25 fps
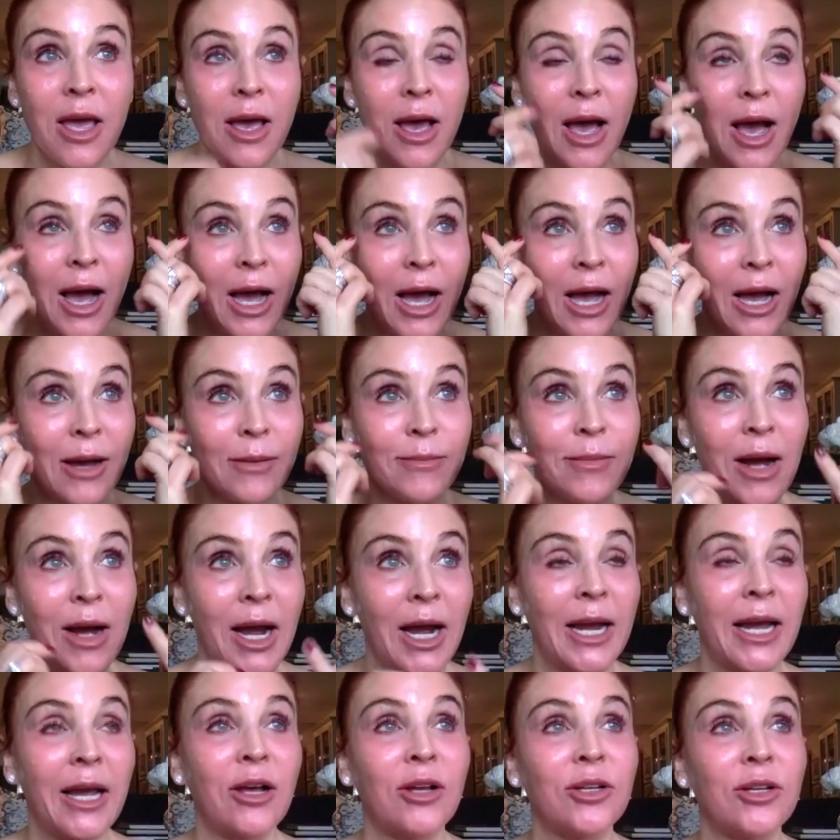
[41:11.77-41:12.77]
I
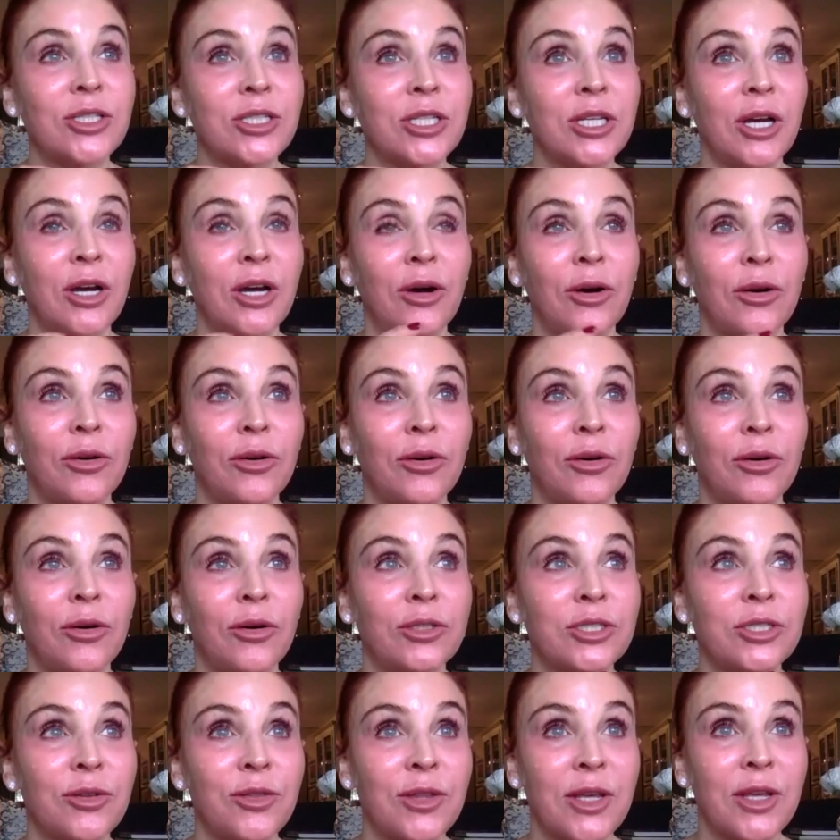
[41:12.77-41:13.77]
also,
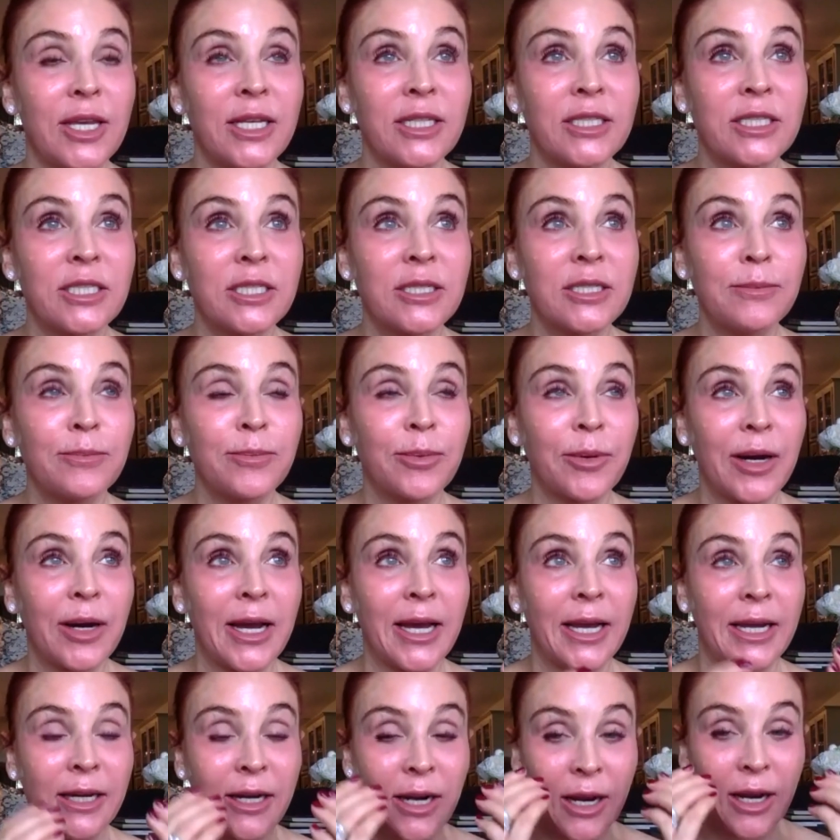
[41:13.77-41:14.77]
so the Instant Bright,